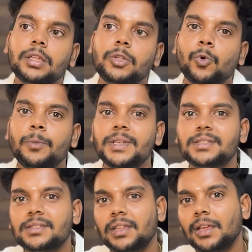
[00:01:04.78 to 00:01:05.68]
You will
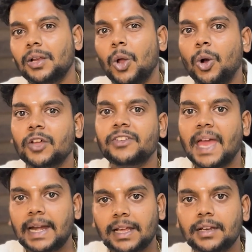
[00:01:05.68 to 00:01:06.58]
be seeing lot of
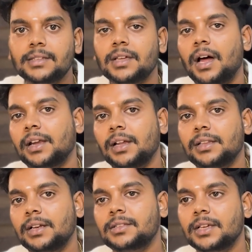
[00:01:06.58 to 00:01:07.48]
categories under
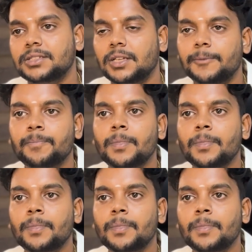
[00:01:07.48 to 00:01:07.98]
that section.